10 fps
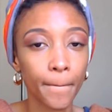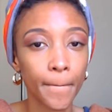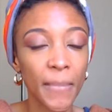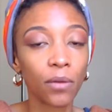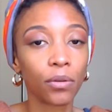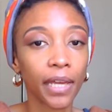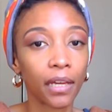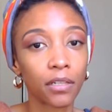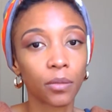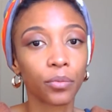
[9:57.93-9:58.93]
It will
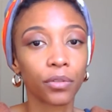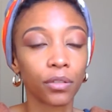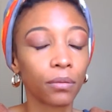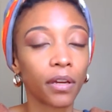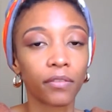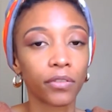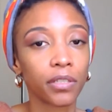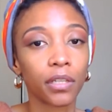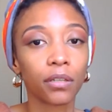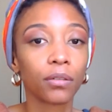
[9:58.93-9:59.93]
catch up with you every
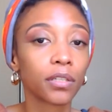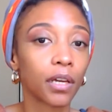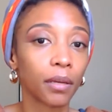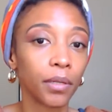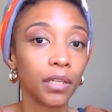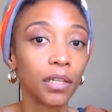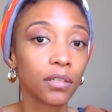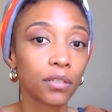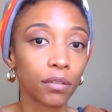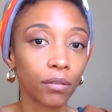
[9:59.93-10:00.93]
single time it needs to.